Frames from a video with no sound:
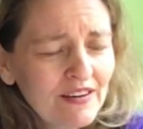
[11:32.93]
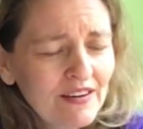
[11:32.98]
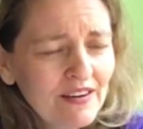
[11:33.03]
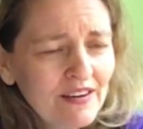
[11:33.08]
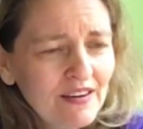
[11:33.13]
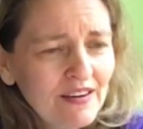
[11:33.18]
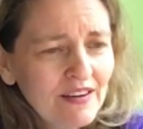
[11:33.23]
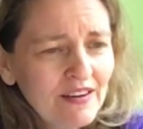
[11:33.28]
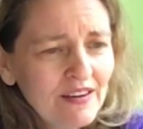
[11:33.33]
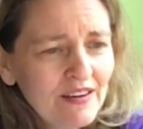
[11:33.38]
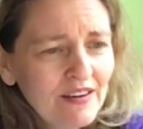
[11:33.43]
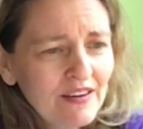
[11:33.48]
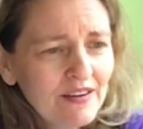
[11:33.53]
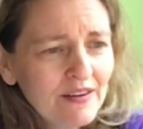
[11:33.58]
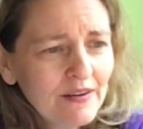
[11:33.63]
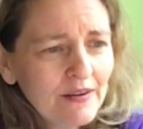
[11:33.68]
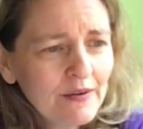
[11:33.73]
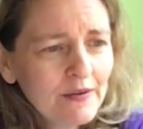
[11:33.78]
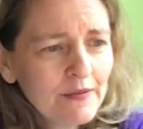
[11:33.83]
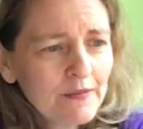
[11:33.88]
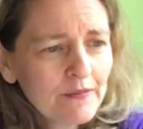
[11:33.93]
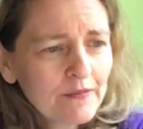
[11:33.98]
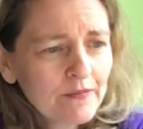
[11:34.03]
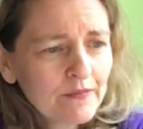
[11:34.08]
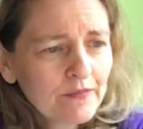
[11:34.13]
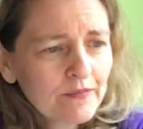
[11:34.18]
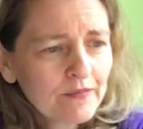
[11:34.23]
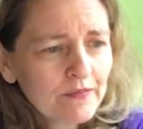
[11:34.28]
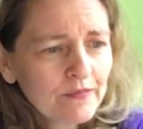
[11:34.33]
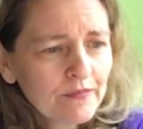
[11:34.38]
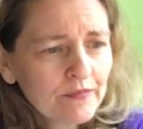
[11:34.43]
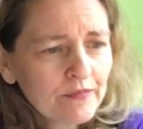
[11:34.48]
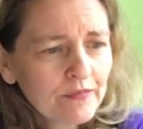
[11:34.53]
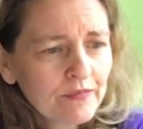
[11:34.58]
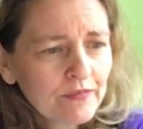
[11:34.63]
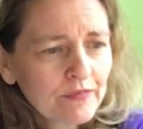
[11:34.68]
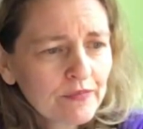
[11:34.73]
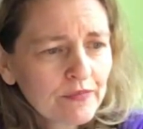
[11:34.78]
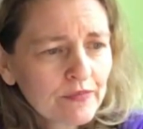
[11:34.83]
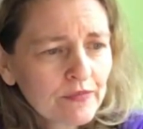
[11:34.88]

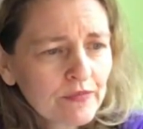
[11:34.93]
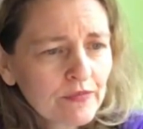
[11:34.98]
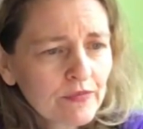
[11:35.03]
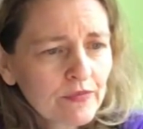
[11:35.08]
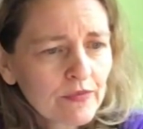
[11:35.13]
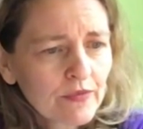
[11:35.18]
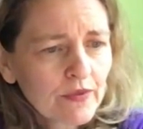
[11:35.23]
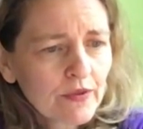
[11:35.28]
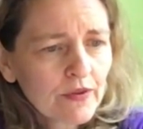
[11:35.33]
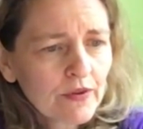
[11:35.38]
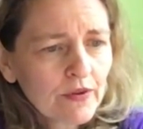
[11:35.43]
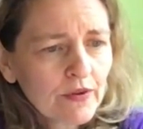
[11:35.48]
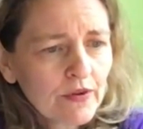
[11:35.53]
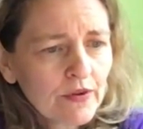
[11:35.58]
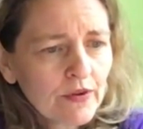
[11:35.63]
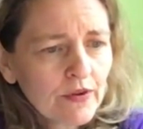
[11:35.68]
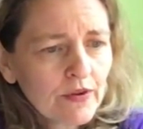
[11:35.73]
[no speech]